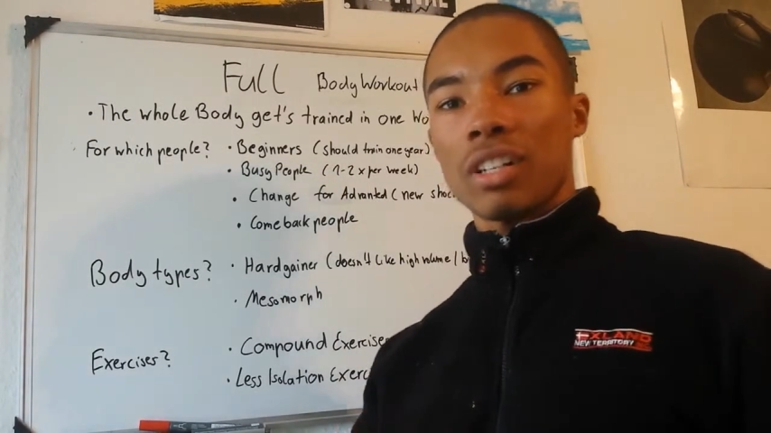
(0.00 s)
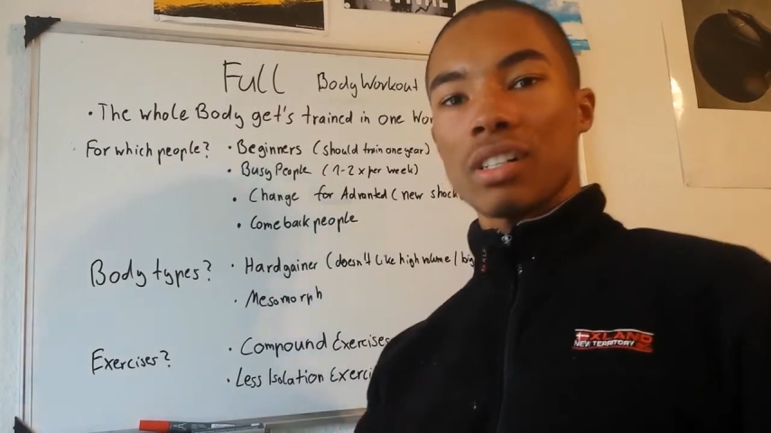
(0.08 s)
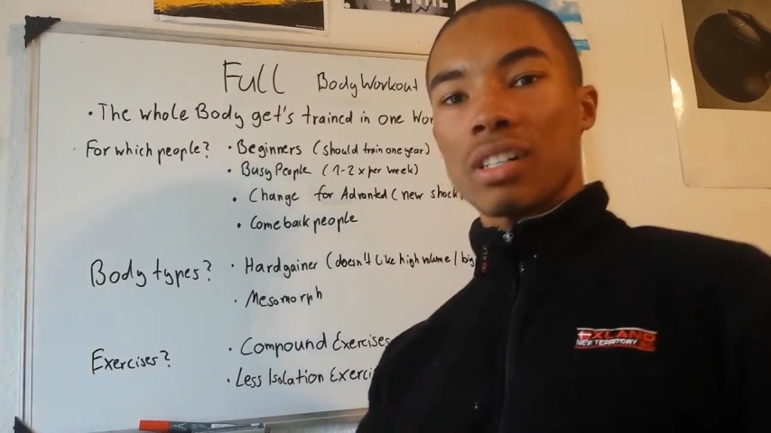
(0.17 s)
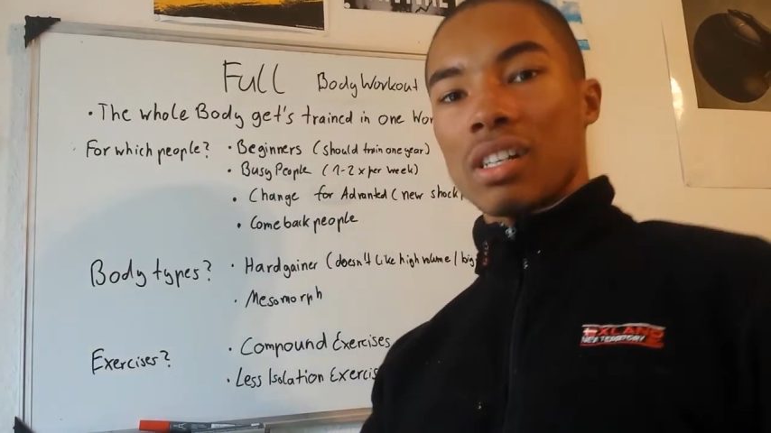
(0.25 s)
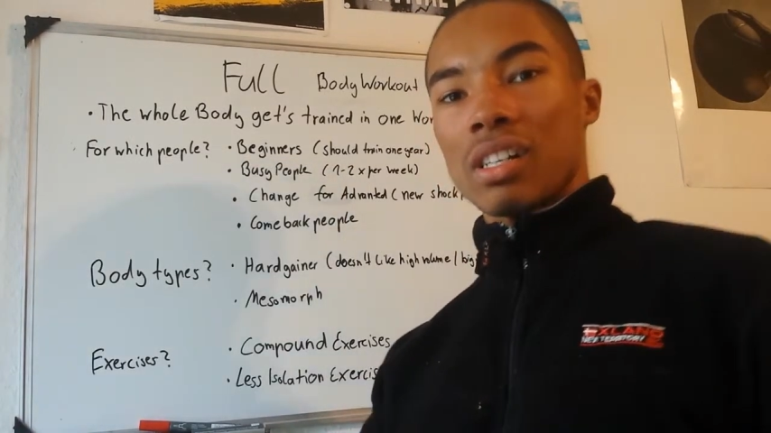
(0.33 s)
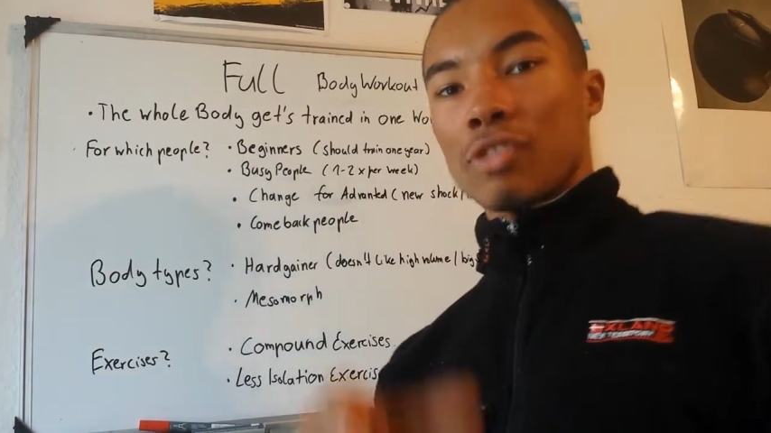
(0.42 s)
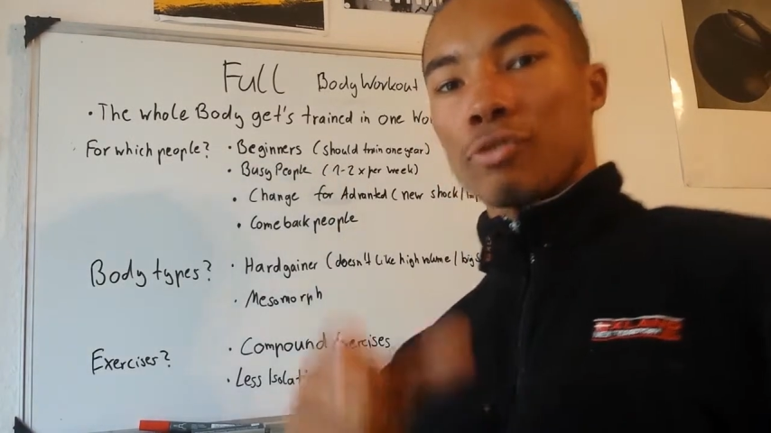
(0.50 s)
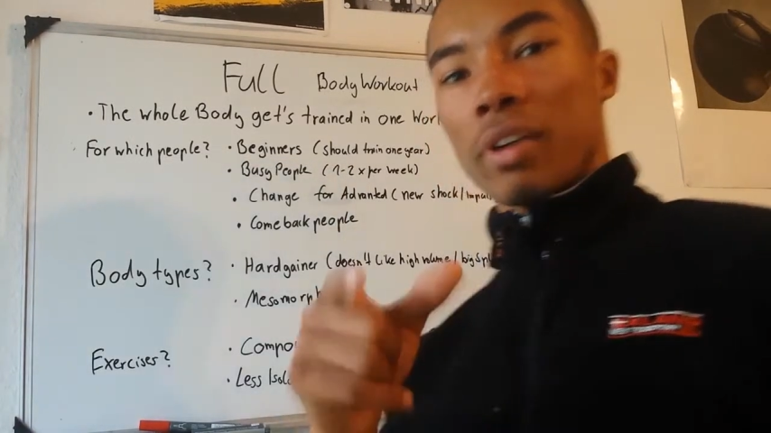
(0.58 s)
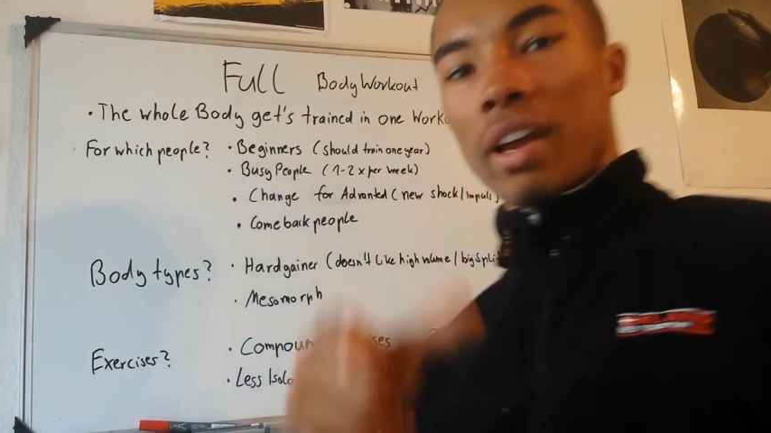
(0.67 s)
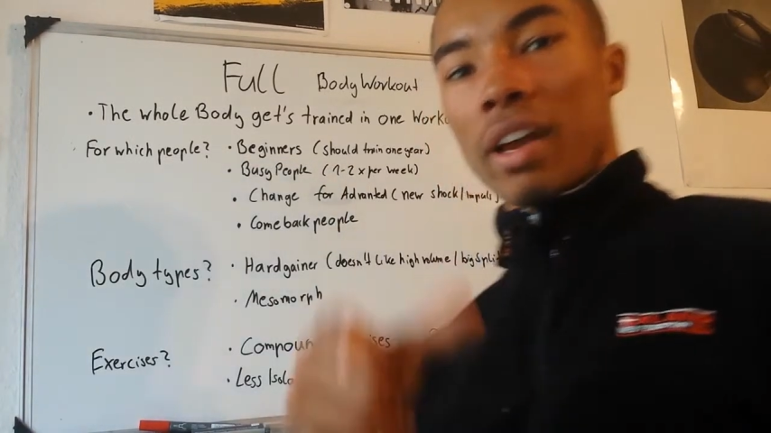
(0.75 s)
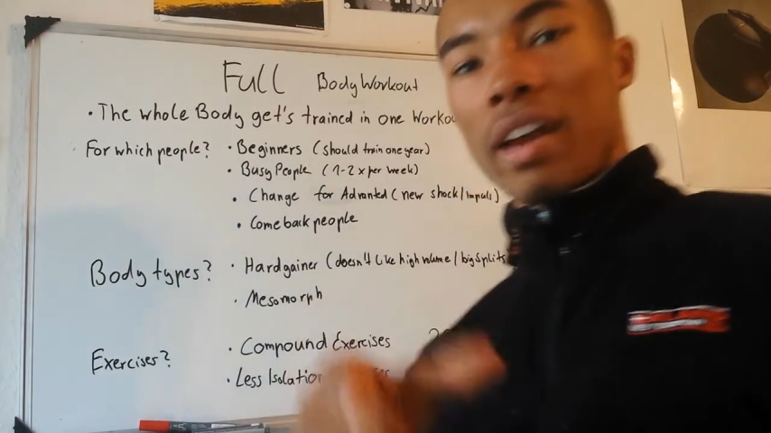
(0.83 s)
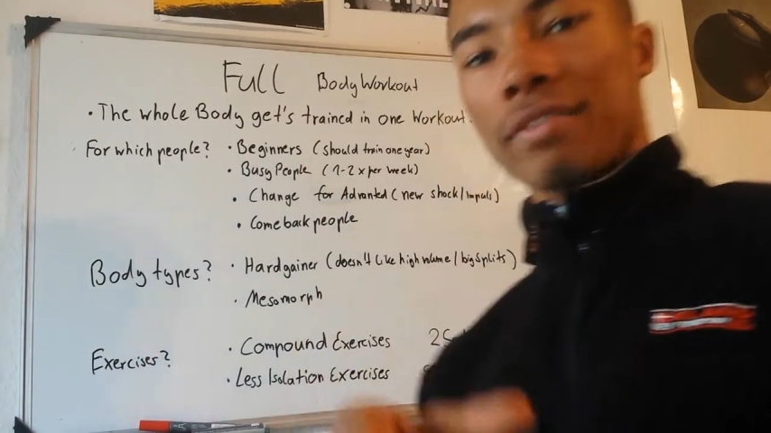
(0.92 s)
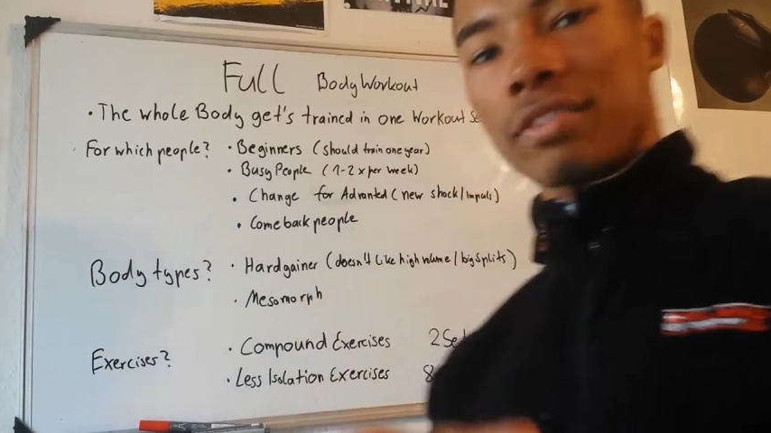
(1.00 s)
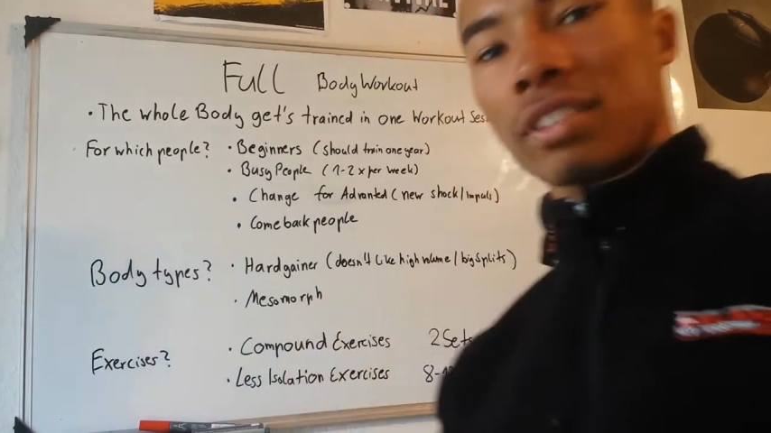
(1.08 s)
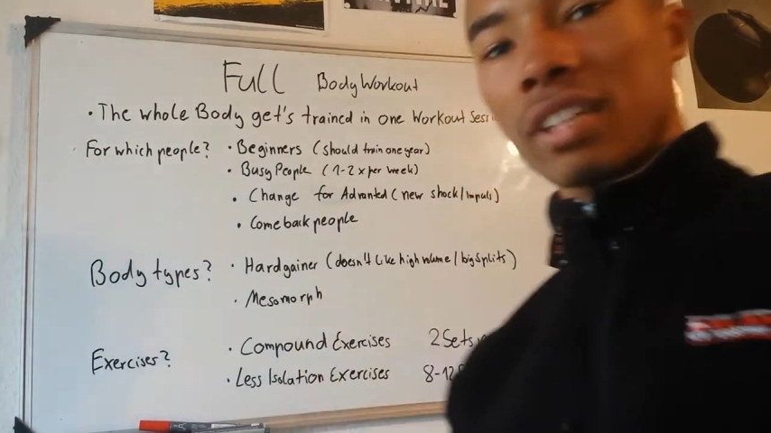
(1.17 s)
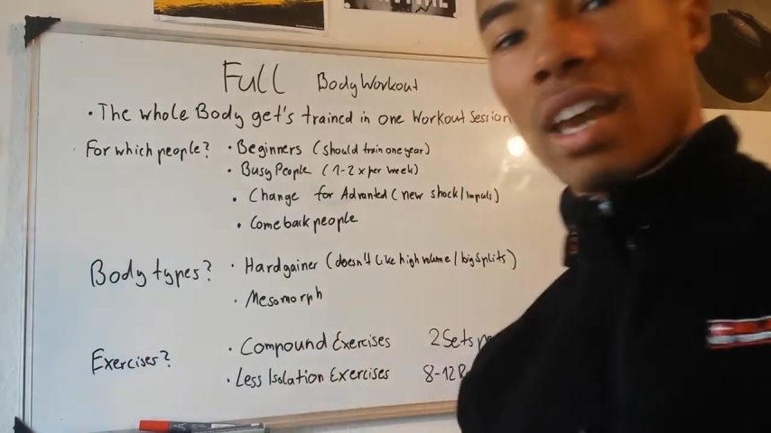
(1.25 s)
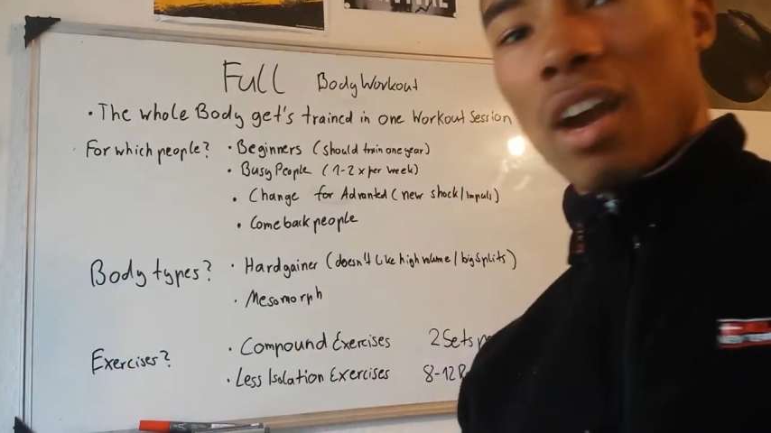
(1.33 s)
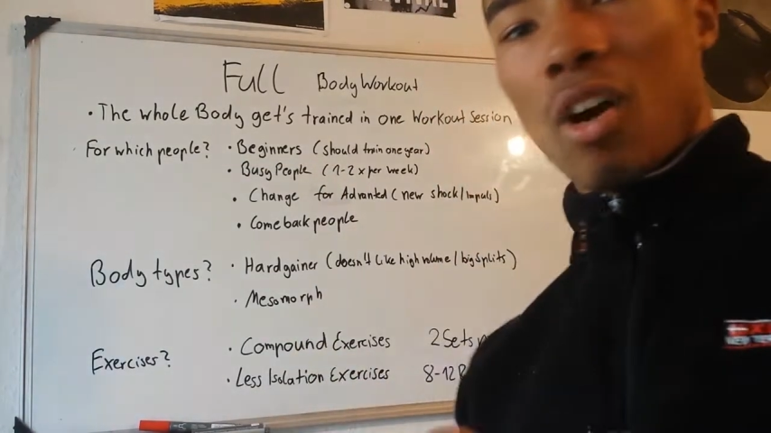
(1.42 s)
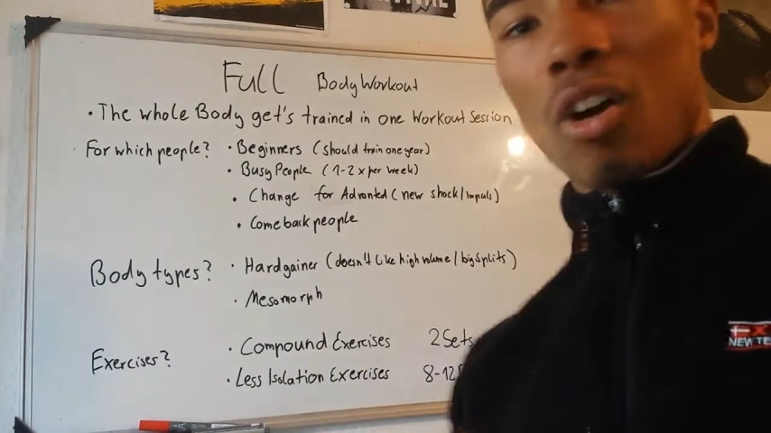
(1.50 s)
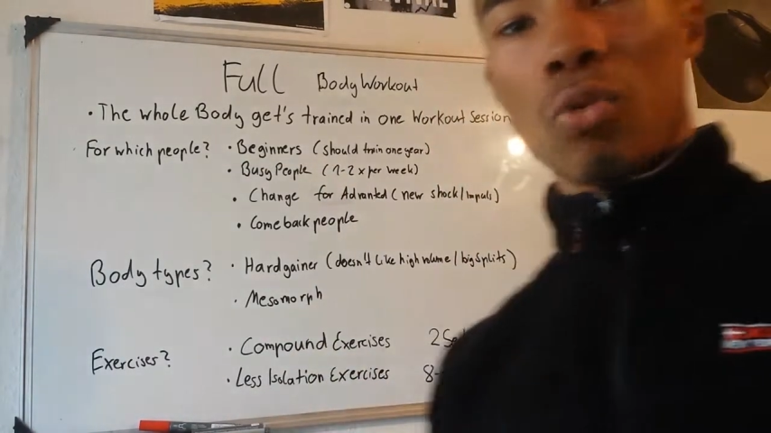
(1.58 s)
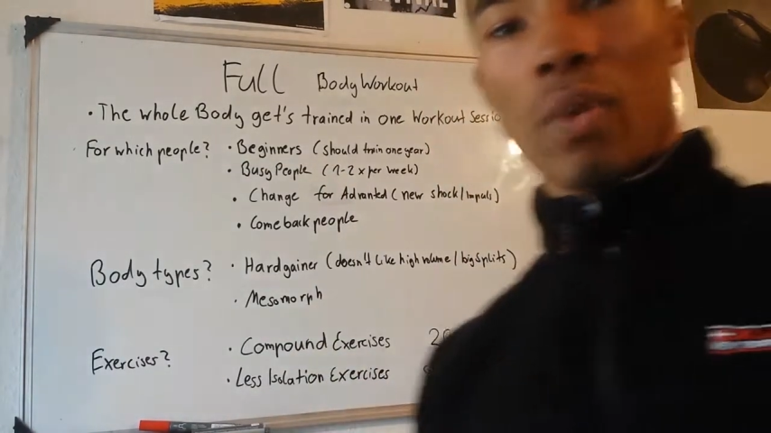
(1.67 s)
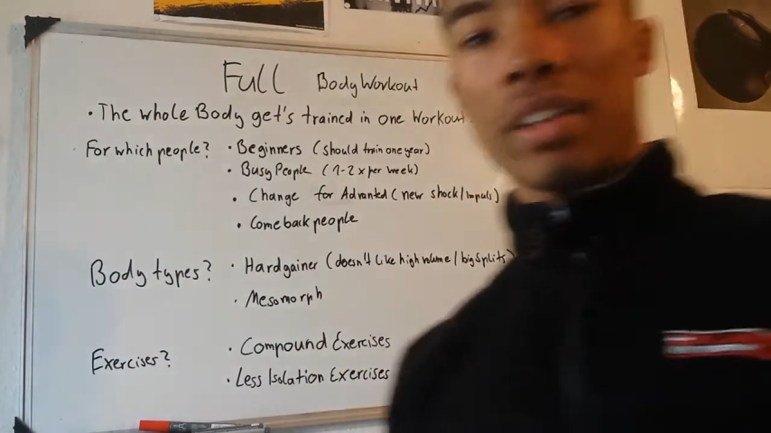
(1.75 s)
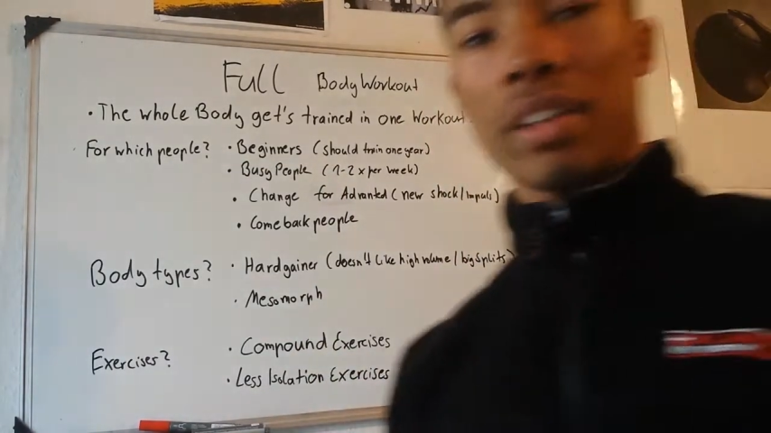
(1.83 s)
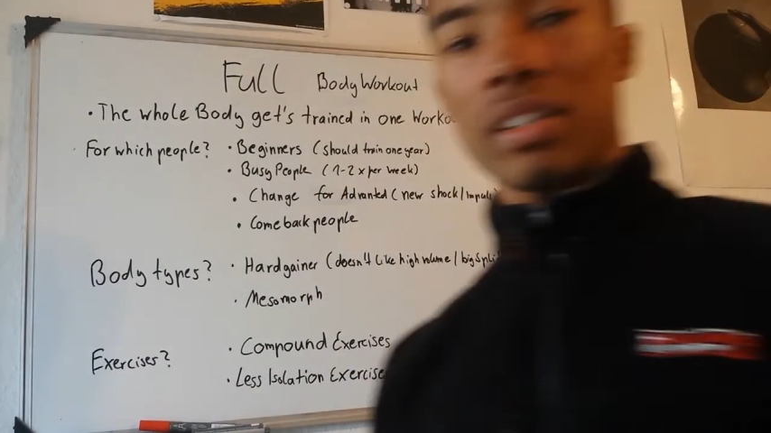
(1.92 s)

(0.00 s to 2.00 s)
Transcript: if you haven't already,